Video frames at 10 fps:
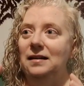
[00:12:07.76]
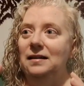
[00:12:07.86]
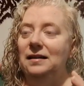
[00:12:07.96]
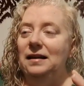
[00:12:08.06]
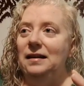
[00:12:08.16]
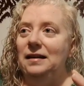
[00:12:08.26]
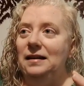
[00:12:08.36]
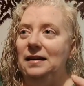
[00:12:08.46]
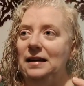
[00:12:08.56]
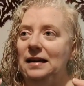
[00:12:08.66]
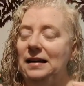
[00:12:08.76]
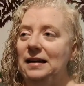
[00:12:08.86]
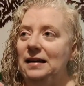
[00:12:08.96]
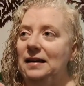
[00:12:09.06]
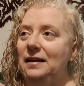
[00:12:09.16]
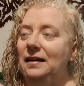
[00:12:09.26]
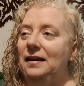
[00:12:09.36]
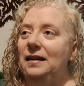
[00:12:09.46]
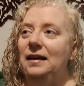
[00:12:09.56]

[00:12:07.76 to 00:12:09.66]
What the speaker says: Nothing is said.